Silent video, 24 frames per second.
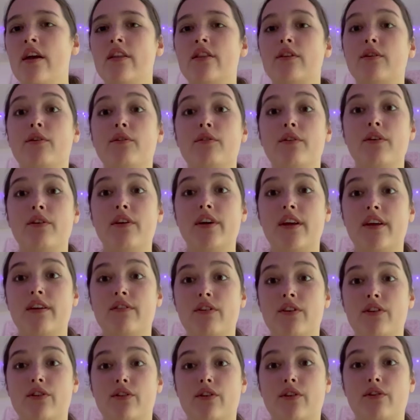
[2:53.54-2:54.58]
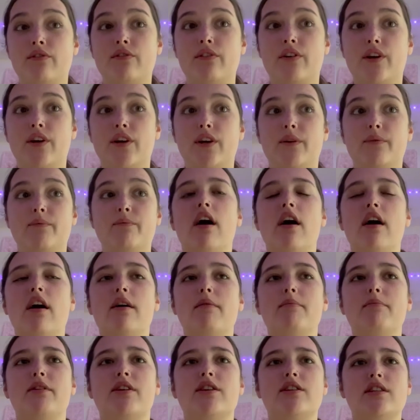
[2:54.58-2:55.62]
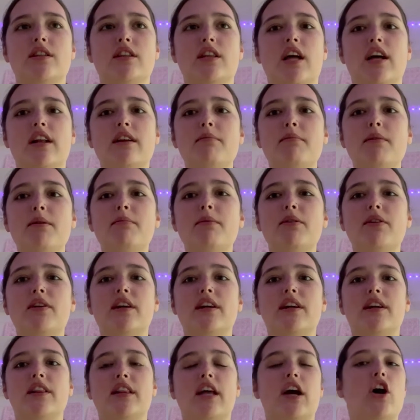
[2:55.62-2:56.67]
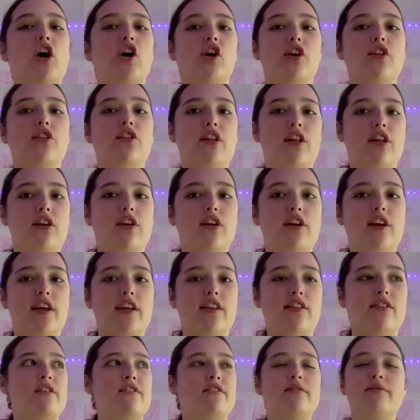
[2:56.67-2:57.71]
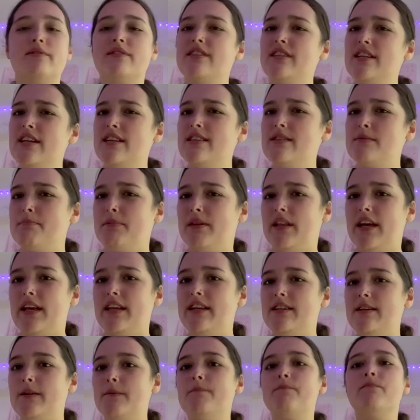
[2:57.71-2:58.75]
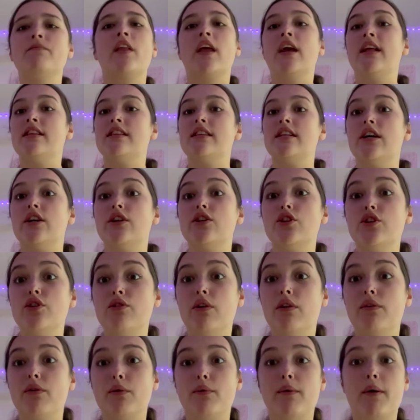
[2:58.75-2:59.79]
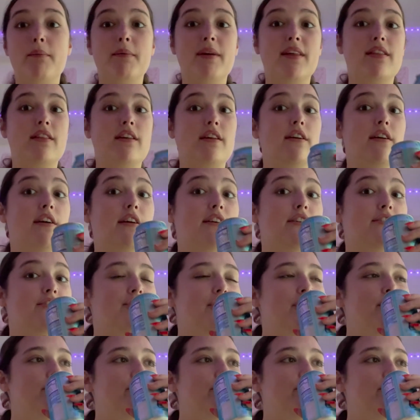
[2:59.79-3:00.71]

the review I give it so far, um, there's a lot of people in it that aren't theater kids, so it's a nice blend. It's not too overwhelming theater energy.